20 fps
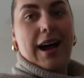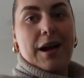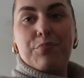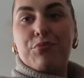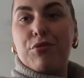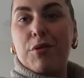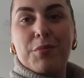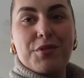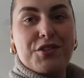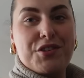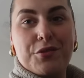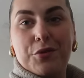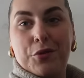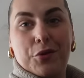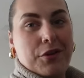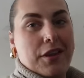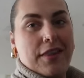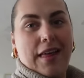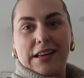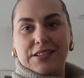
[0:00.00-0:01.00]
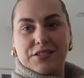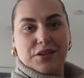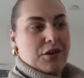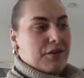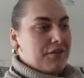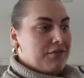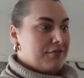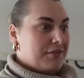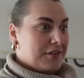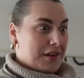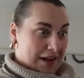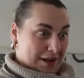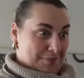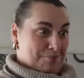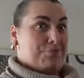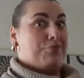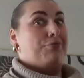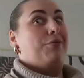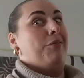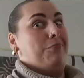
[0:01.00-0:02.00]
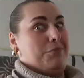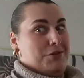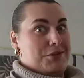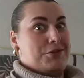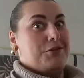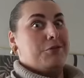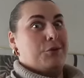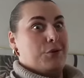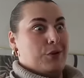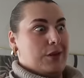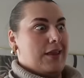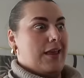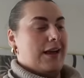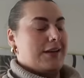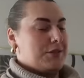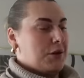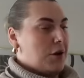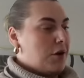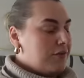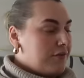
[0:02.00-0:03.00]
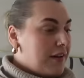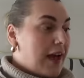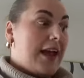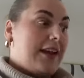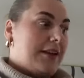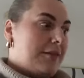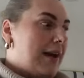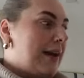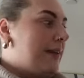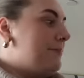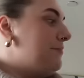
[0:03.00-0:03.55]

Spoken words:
I promise you all of that's off. I promise you all of that's off. Anyway,